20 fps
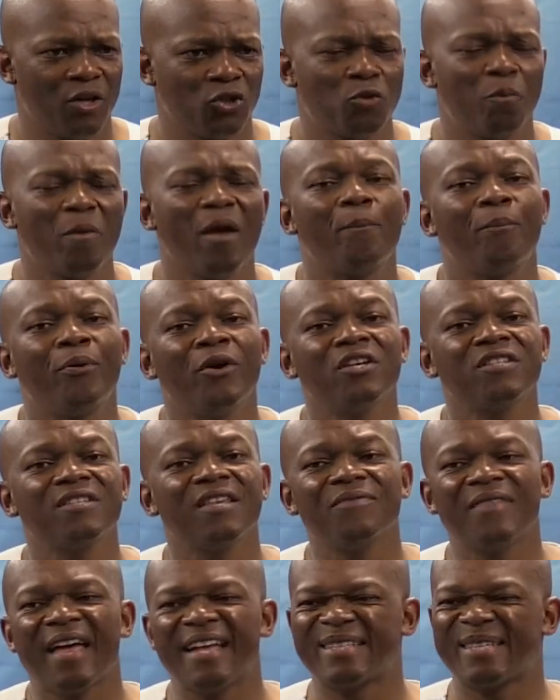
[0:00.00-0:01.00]
to be a
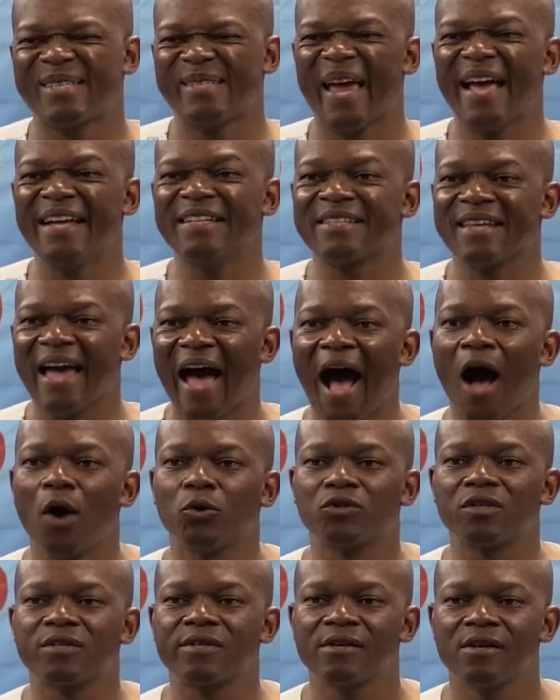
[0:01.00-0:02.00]
person that stands
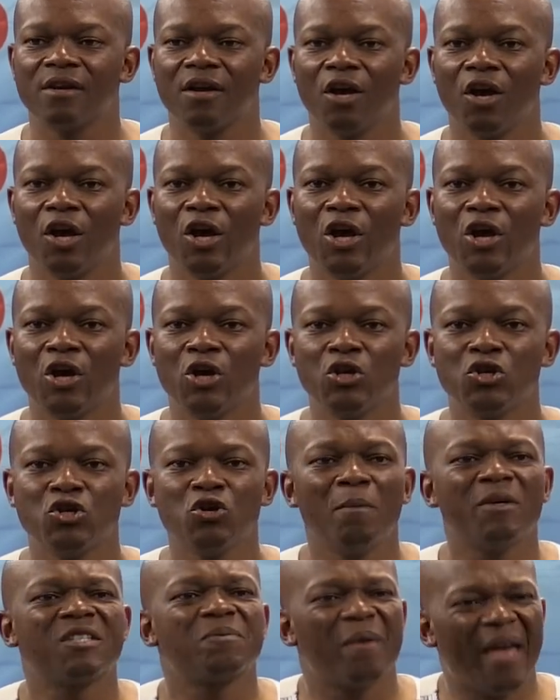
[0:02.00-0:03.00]
out,
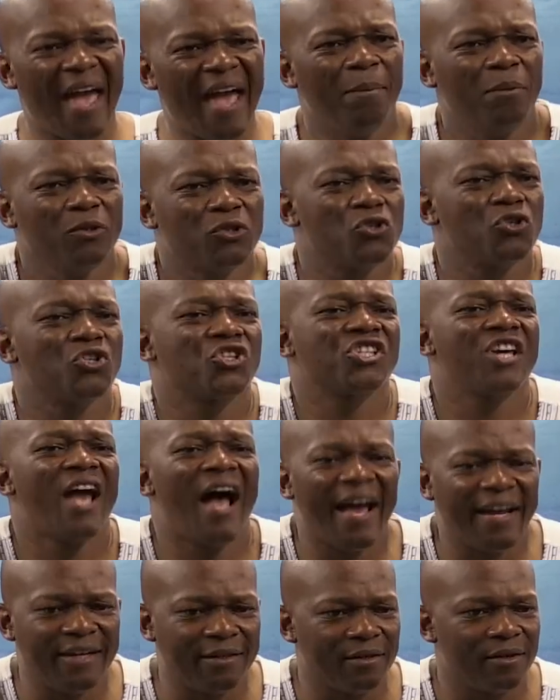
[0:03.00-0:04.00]
you must be able to
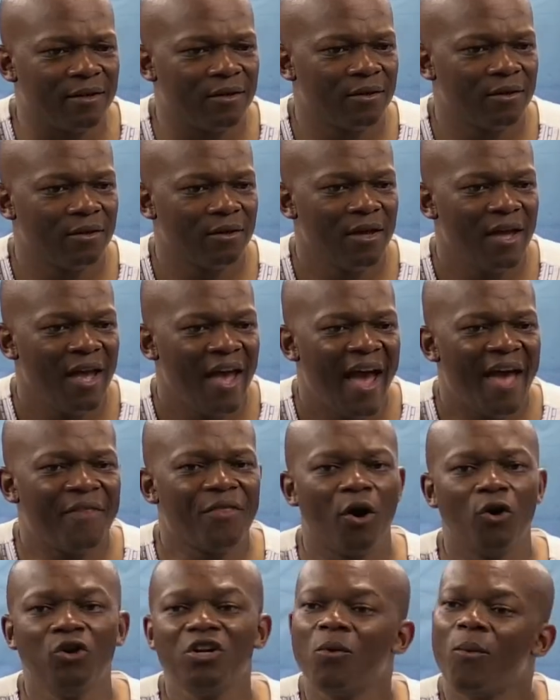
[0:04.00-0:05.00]
shine. And
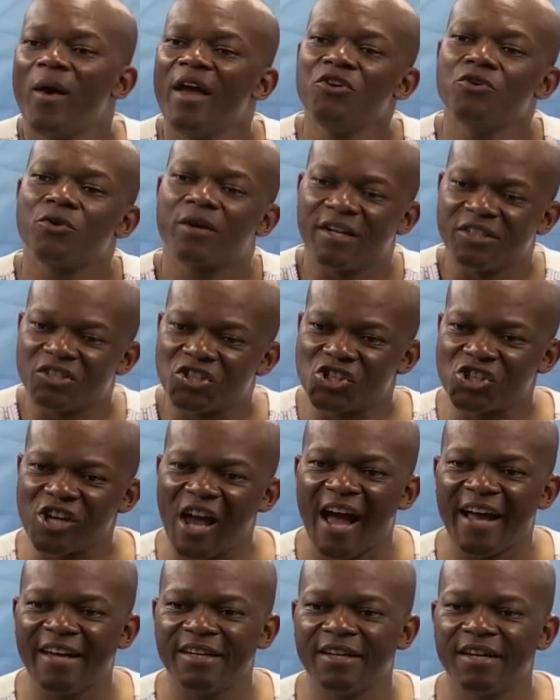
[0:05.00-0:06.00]
the only way you can
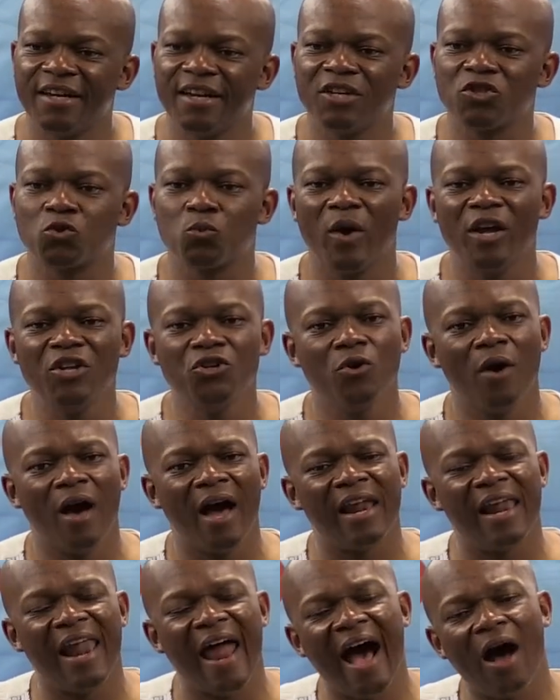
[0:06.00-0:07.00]
shine is when you
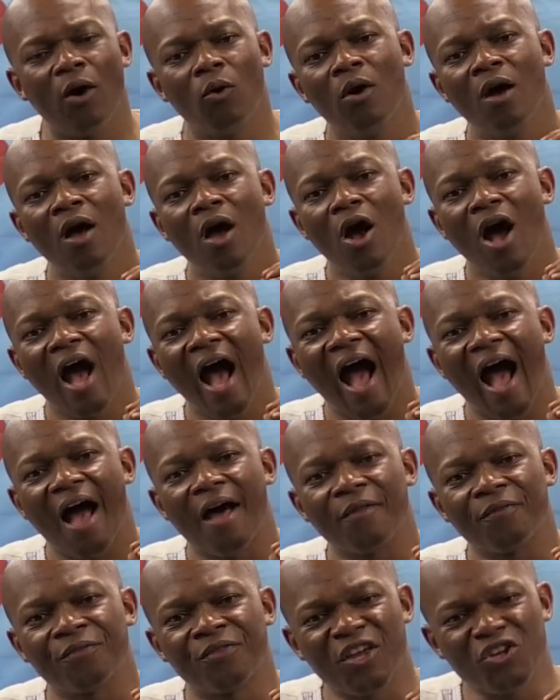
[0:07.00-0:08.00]
allow
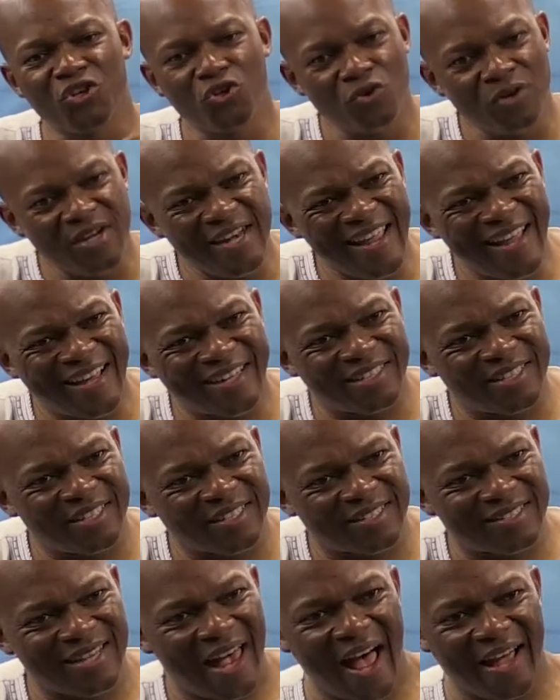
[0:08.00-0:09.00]
the unique
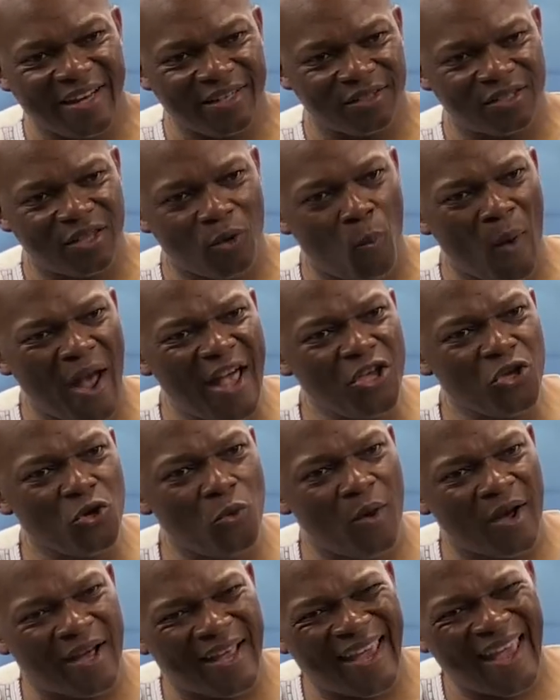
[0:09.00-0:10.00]
design, the way you
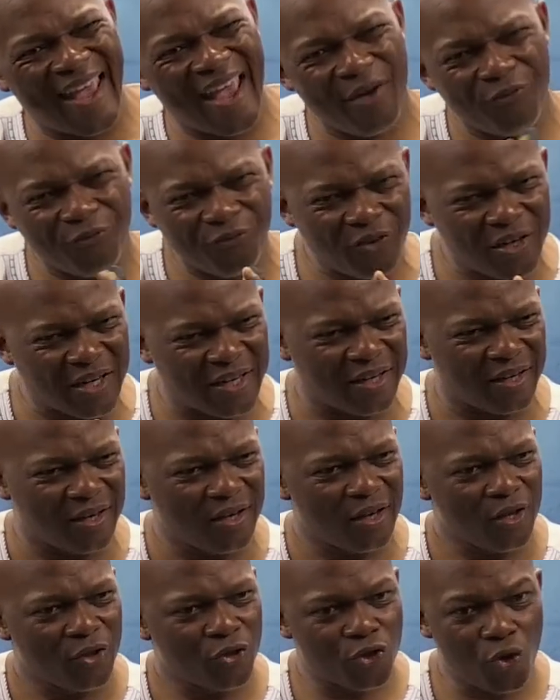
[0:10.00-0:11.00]
were carefully
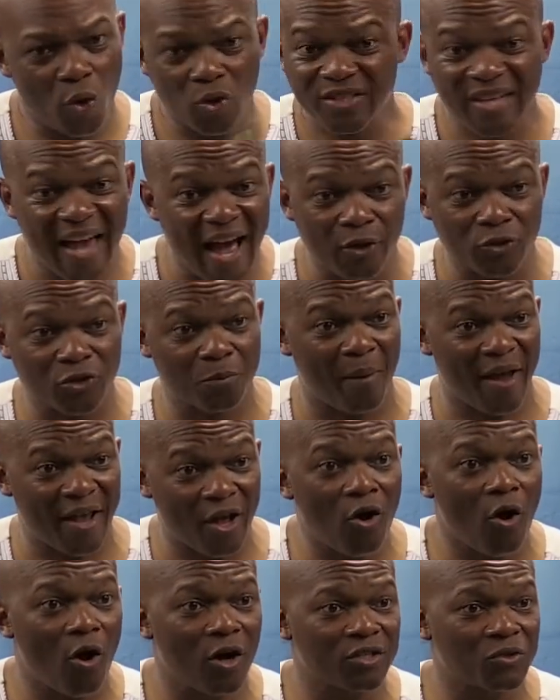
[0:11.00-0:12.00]
thought out by
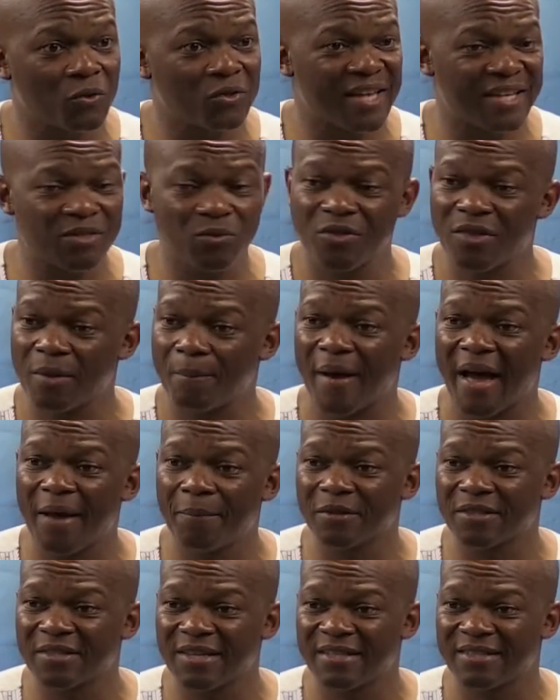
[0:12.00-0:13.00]
God, because that's what the
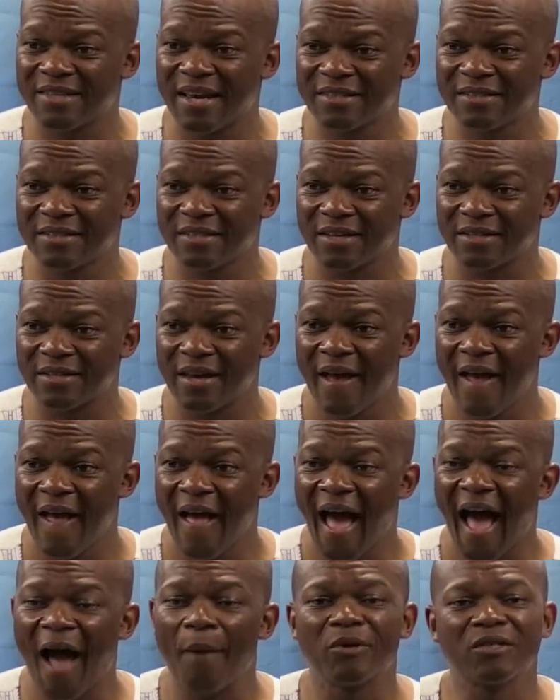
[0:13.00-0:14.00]
Bible says, doesn't it?
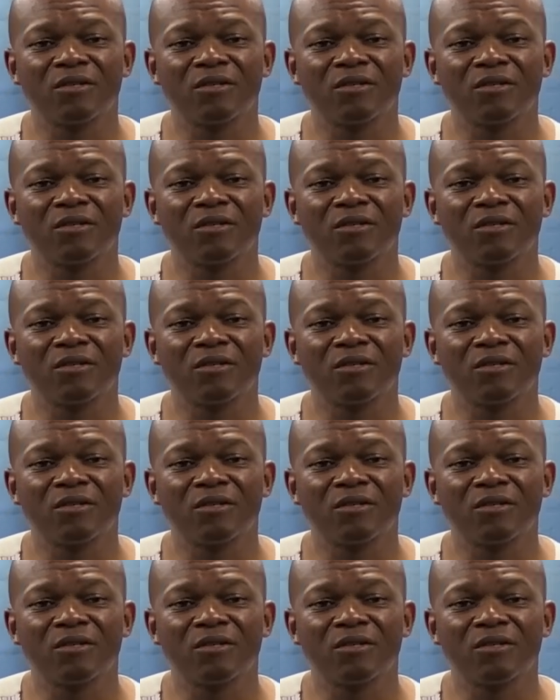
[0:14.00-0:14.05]
I